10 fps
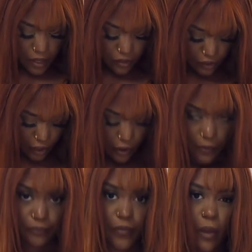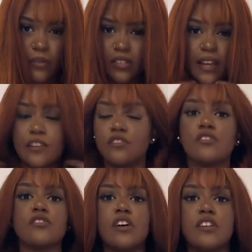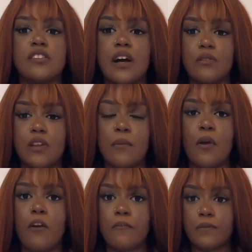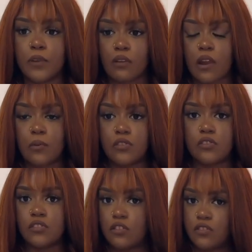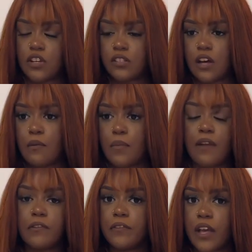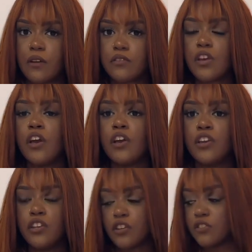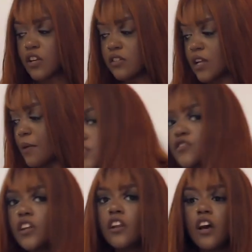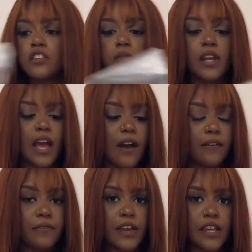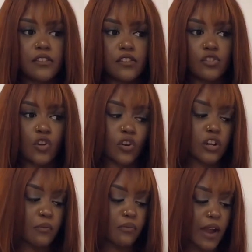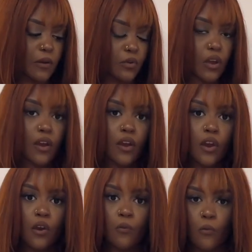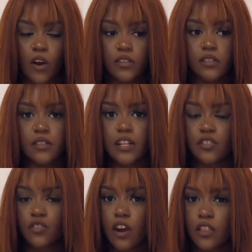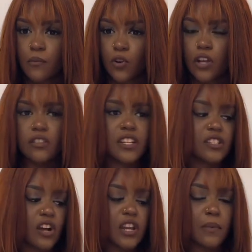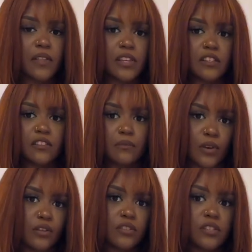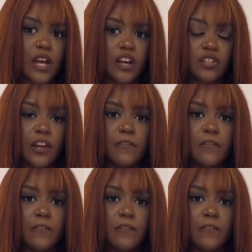So I would say just size down, apart from the grey ones, don't size down, but everything else you can size down. So the last one I have is the chocolate brown ones. Let's try them on. I was excited about these the most, actually.